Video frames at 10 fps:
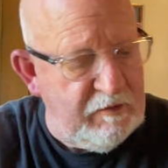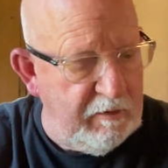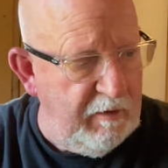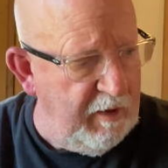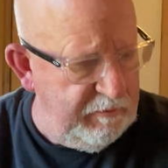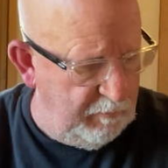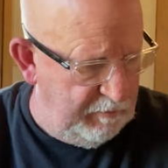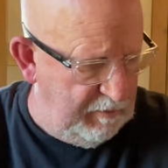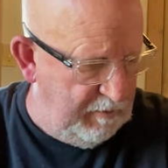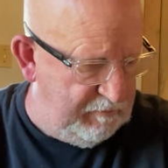another
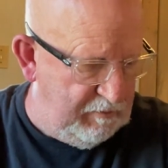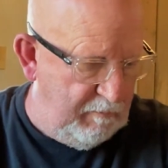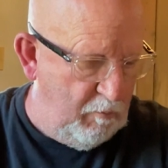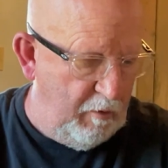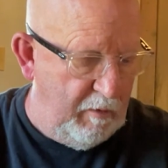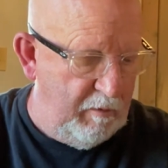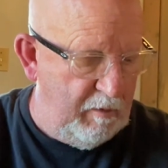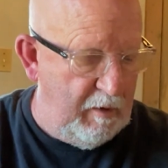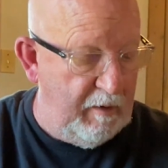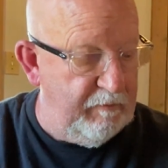one here somewhere.
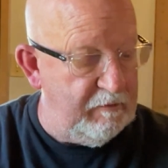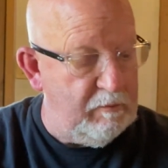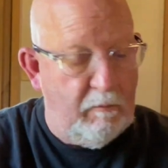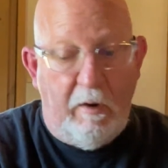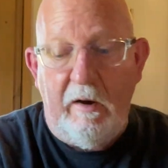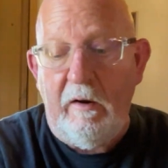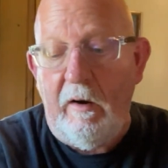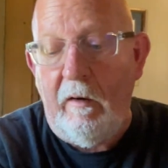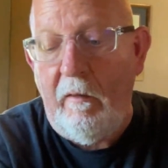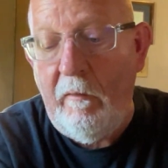Yeah, this one right here.